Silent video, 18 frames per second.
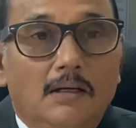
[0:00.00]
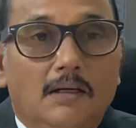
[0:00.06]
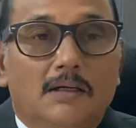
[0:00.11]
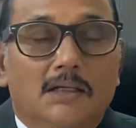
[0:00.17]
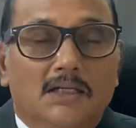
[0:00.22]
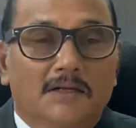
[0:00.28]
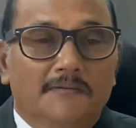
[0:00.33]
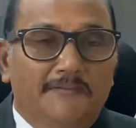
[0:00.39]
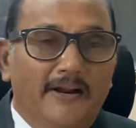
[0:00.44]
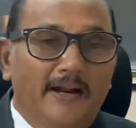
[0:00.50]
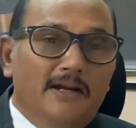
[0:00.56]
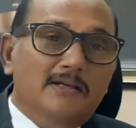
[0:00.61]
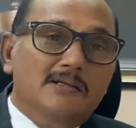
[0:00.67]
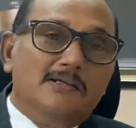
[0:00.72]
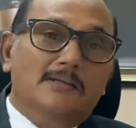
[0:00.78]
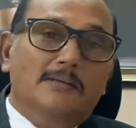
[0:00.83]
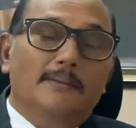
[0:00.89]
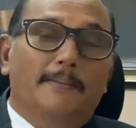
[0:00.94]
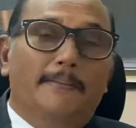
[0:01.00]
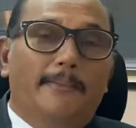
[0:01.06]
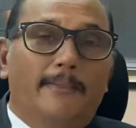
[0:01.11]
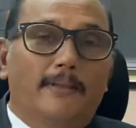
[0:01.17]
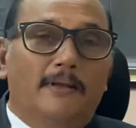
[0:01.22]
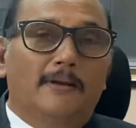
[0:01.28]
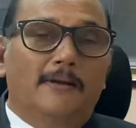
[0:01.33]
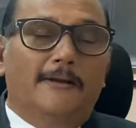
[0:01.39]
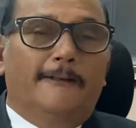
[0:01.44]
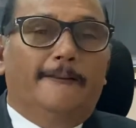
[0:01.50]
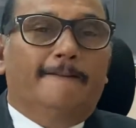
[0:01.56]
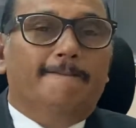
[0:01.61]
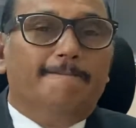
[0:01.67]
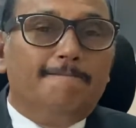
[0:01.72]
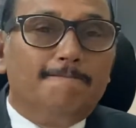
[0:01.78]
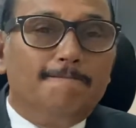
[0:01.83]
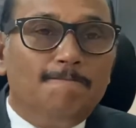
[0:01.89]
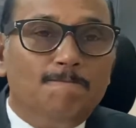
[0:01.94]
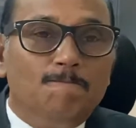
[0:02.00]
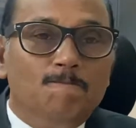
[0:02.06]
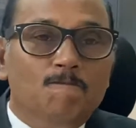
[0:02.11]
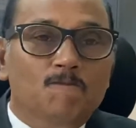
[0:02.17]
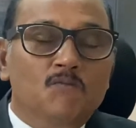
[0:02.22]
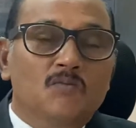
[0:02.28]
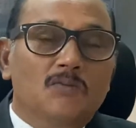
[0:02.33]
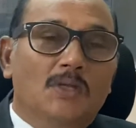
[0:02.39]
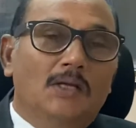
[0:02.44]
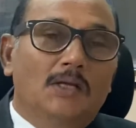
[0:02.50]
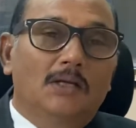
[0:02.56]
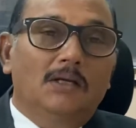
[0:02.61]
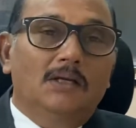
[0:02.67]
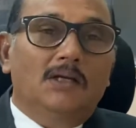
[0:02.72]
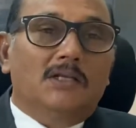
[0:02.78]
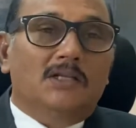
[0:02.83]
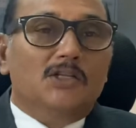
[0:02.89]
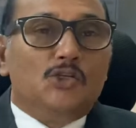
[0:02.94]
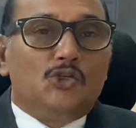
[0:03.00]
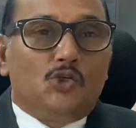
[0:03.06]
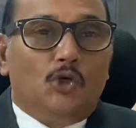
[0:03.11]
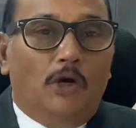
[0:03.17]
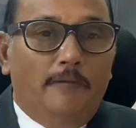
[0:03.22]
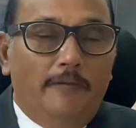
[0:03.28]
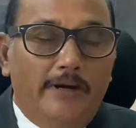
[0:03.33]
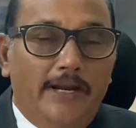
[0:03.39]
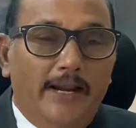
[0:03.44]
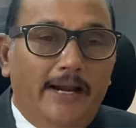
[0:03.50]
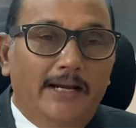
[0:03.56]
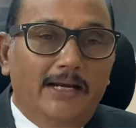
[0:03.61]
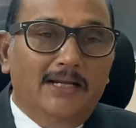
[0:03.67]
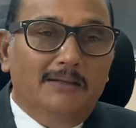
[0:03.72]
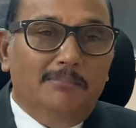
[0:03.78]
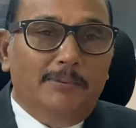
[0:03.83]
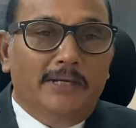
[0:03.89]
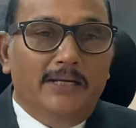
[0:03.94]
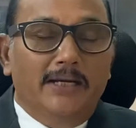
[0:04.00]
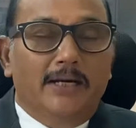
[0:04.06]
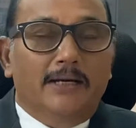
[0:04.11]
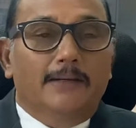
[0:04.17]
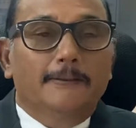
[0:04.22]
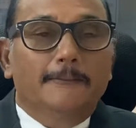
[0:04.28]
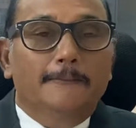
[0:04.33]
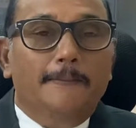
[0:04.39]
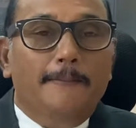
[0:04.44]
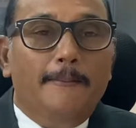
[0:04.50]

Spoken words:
Dear friends, in this COVID-19 period,